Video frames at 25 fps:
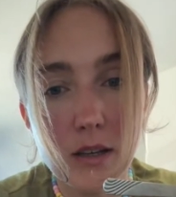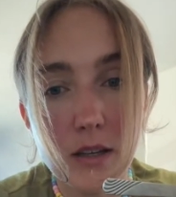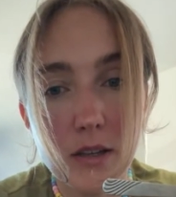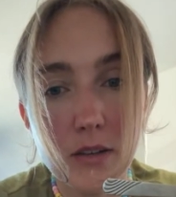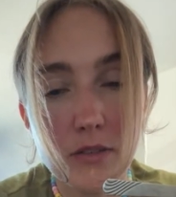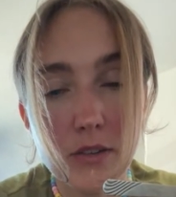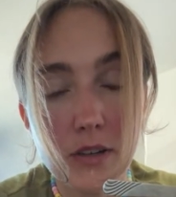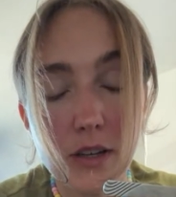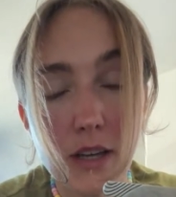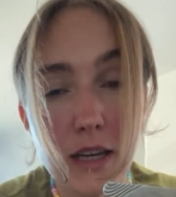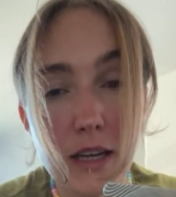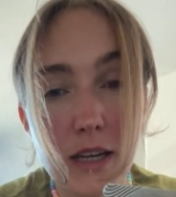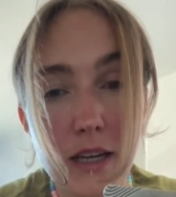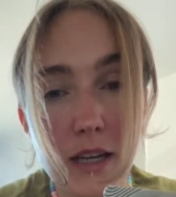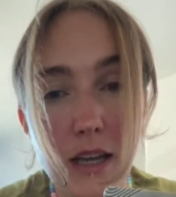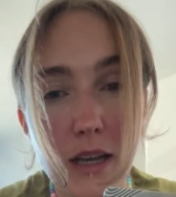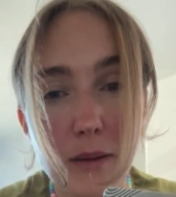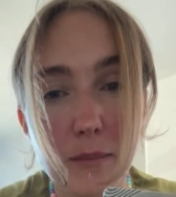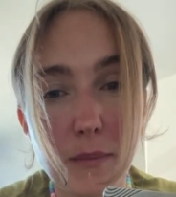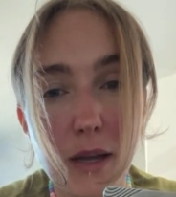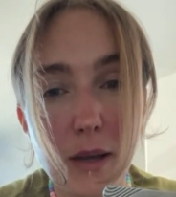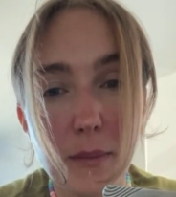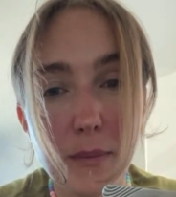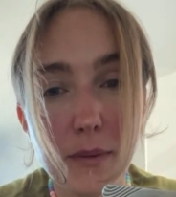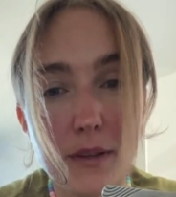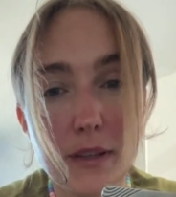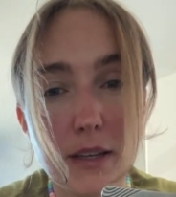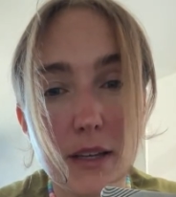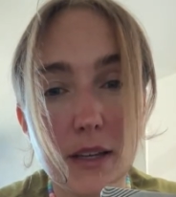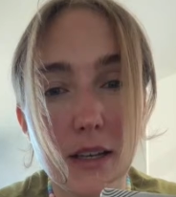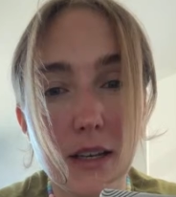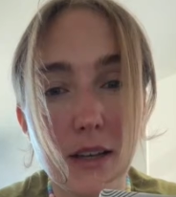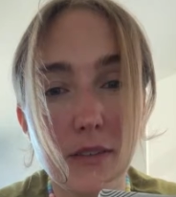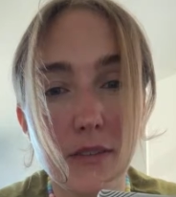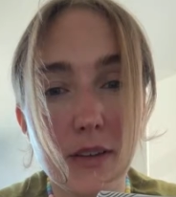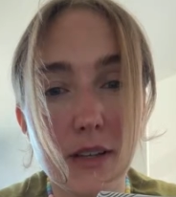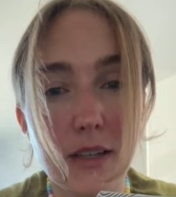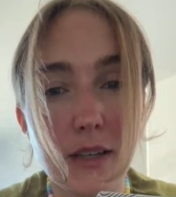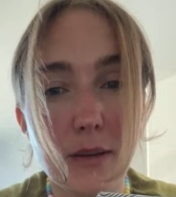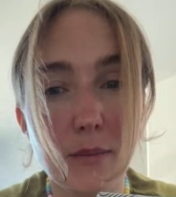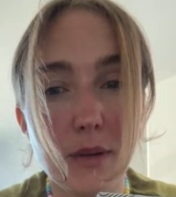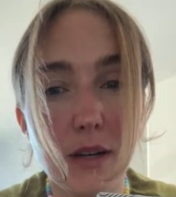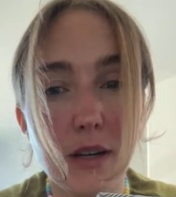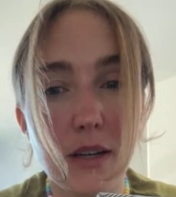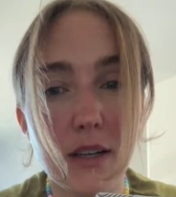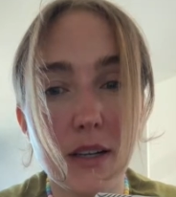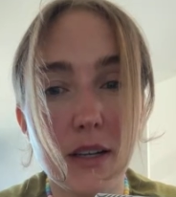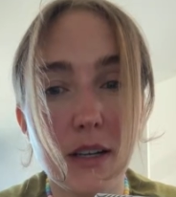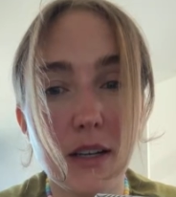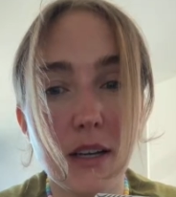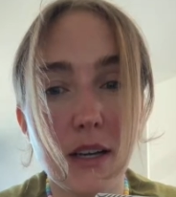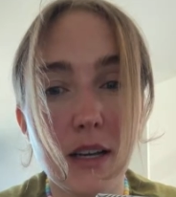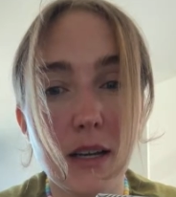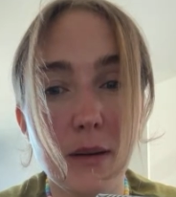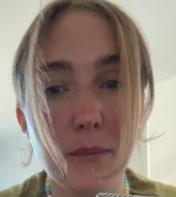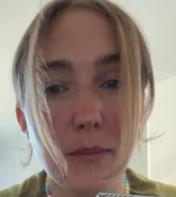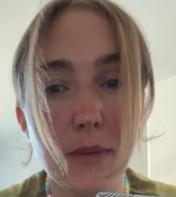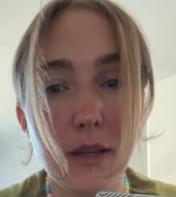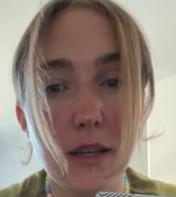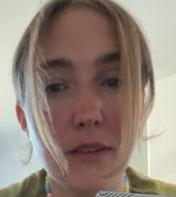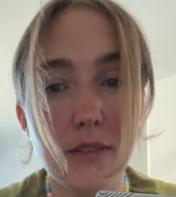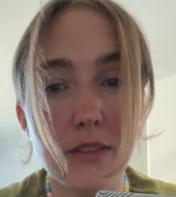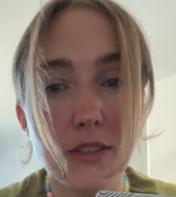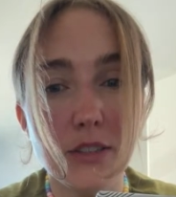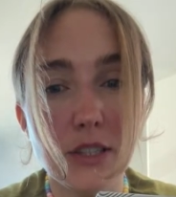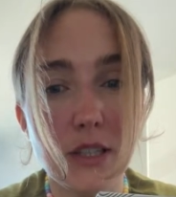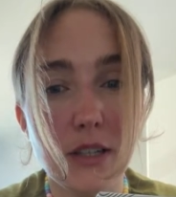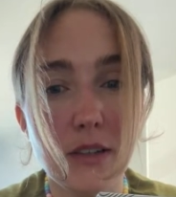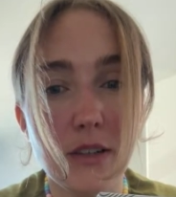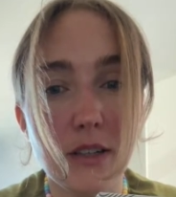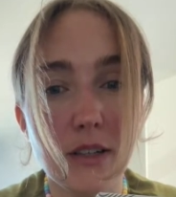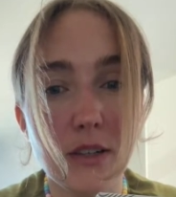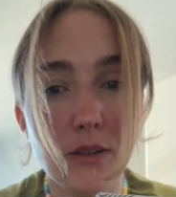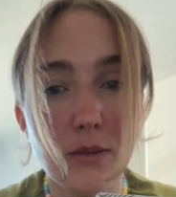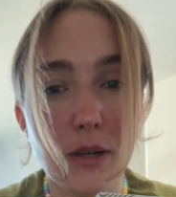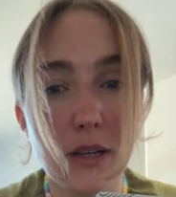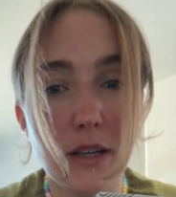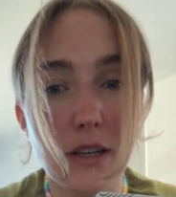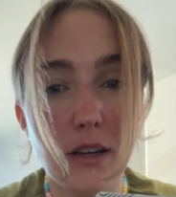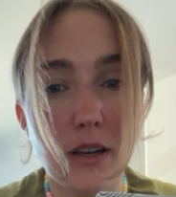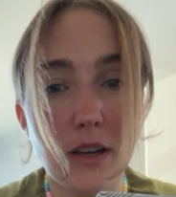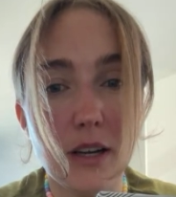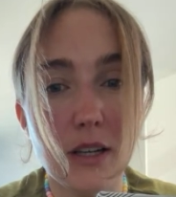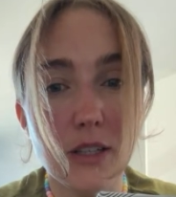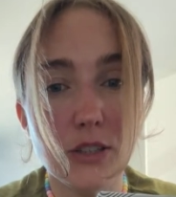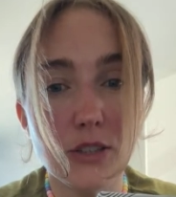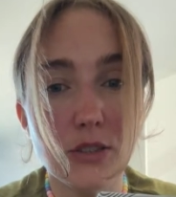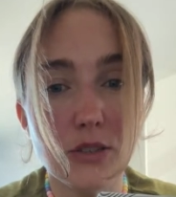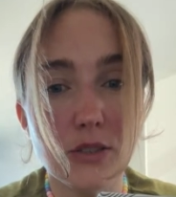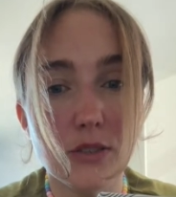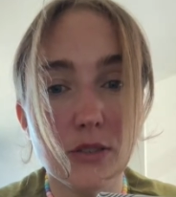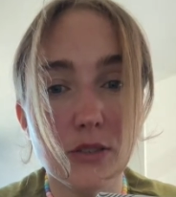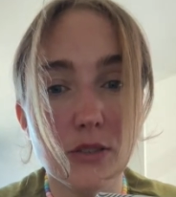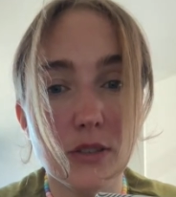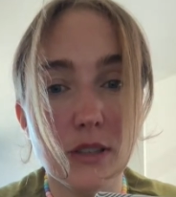Rika, in my opinion, living in America and being a vegetarian quite hard to